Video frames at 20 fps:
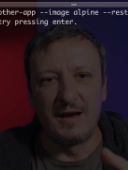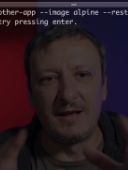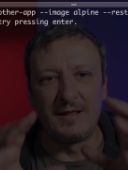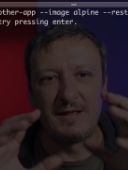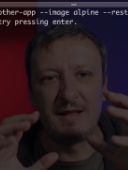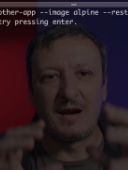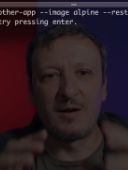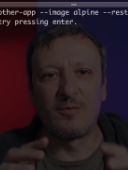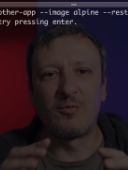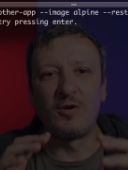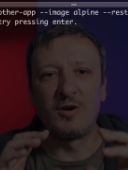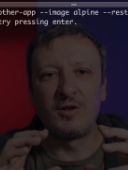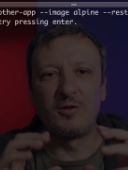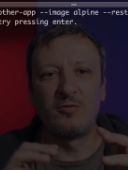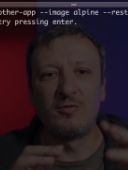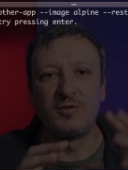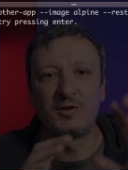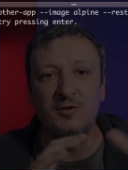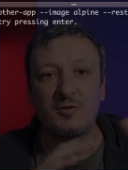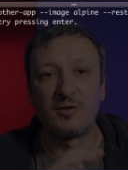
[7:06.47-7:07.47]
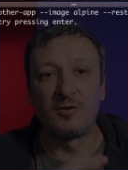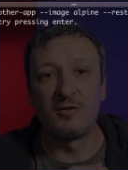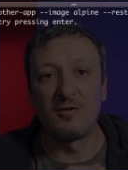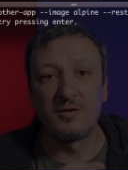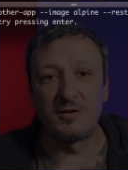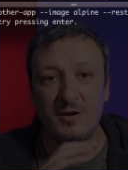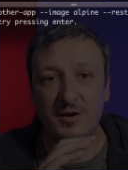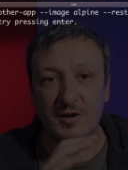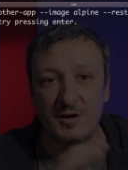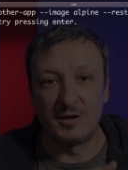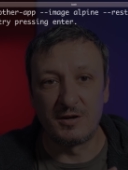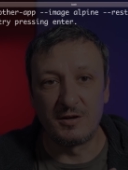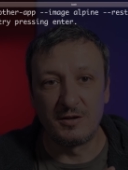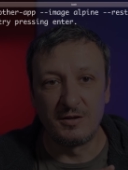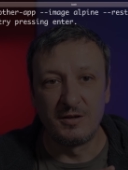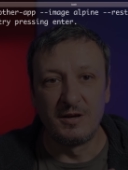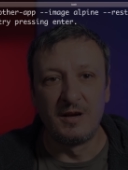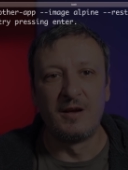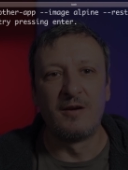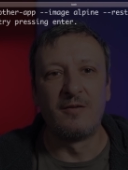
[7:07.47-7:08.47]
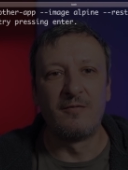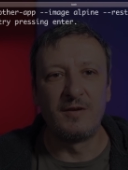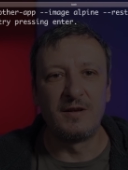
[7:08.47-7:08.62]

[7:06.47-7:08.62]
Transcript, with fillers: and then I'm going to install curl